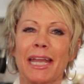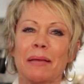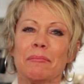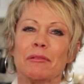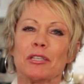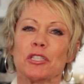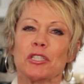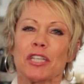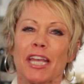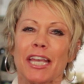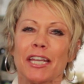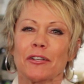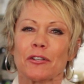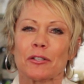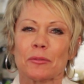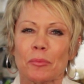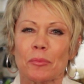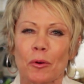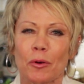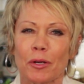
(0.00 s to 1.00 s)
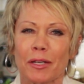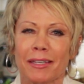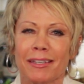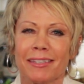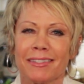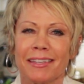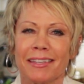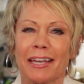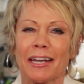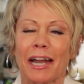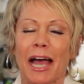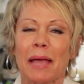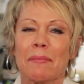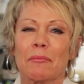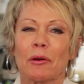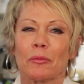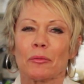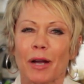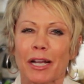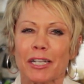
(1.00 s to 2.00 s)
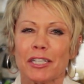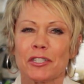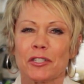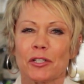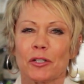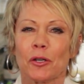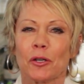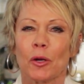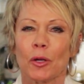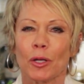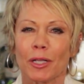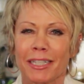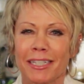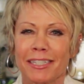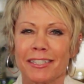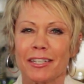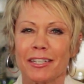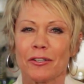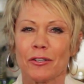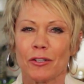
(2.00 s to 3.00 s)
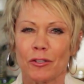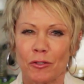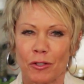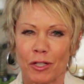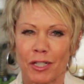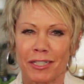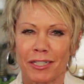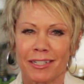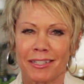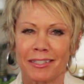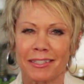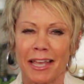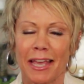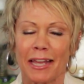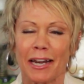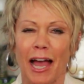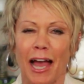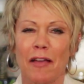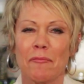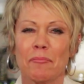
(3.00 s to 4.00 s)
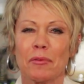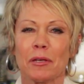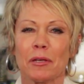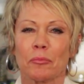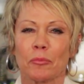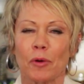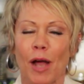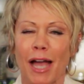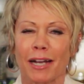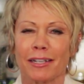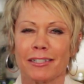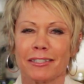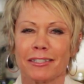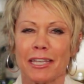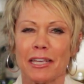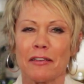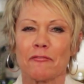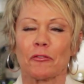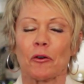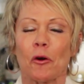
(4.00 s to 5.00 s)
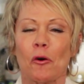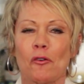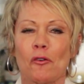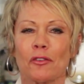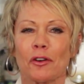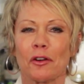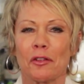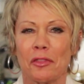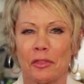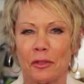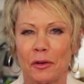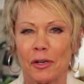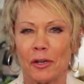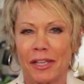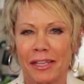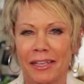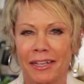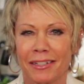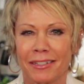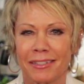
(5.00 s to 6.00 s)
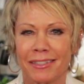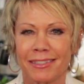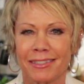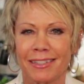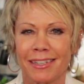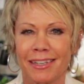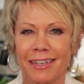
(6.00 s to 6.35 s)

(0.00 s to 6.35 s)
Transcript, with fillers: name is Jane Durst Pulkys, and I am a registered holistic nutritionist, and I've been practicing for over 30 years.